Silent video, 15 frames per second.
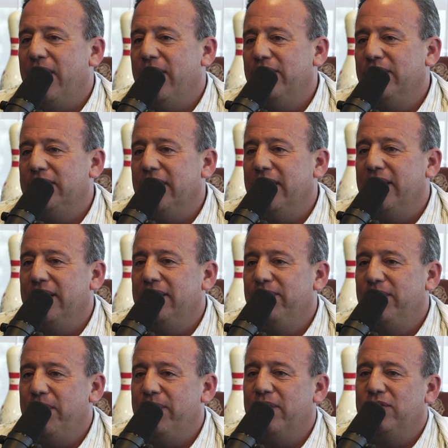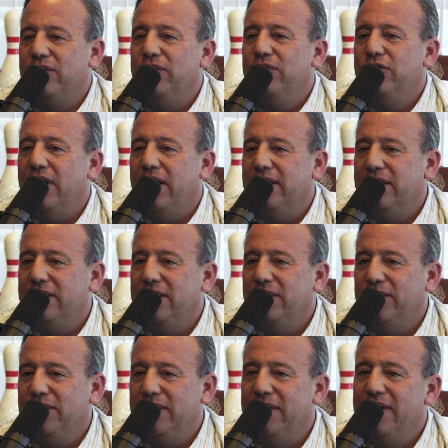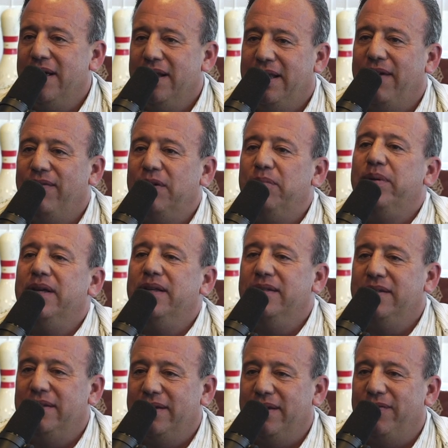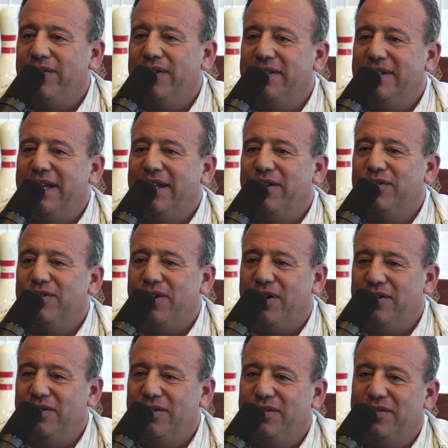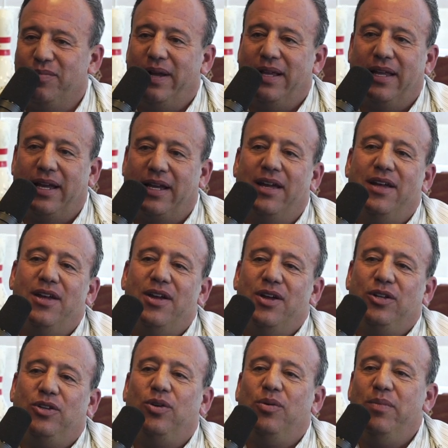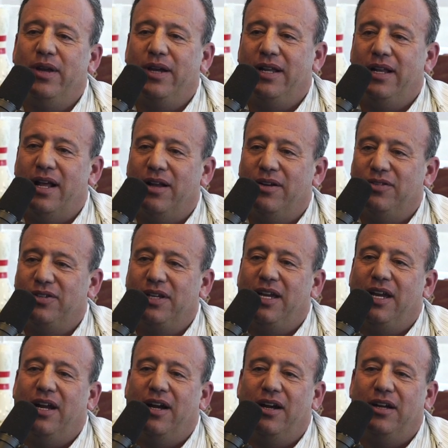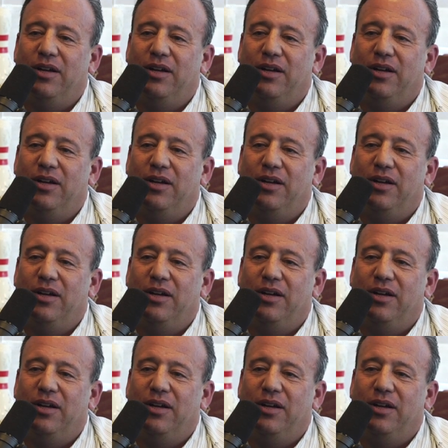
I always say people are so jealous. There was a David Binns for the San Diego Chargers made like two million dollars a year.